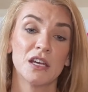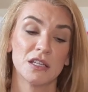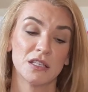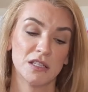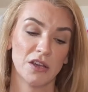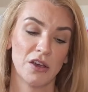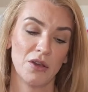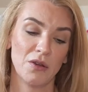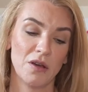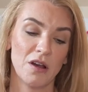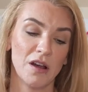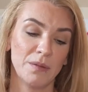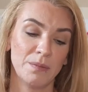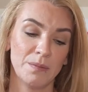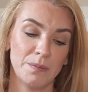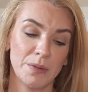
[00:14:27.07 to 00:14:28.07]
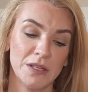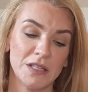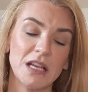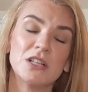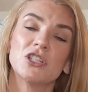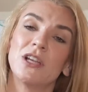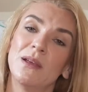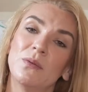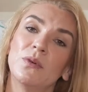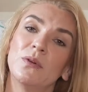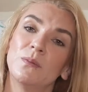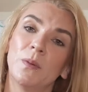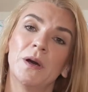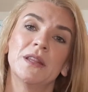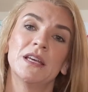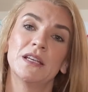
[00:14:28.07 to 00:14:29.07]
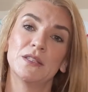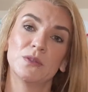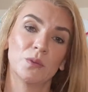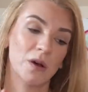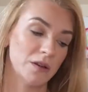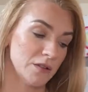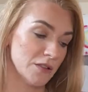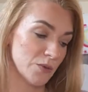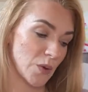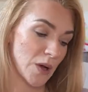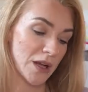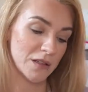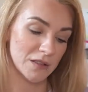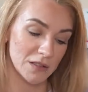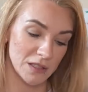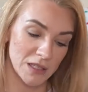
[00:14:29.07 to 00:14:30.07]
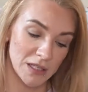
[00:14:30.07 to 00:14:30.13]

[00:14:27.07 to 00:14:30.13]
So I potentially would buy this one as well.